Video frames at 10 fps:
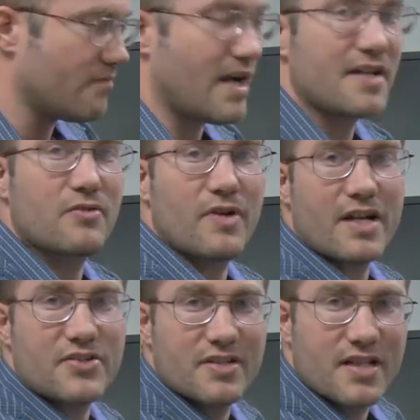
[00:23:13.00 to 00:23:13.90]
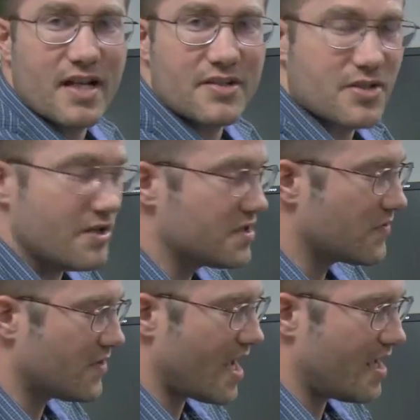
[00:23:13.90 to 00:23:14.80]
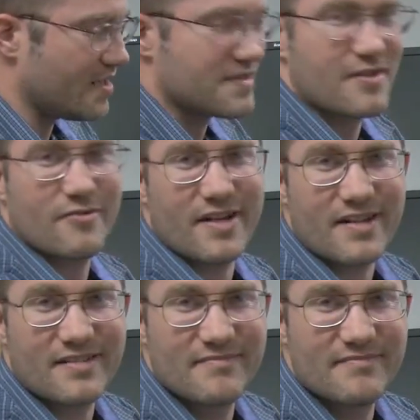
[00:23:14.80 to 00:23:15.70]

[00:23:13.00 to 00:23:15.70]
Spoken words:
my direction that I chose for that is correct.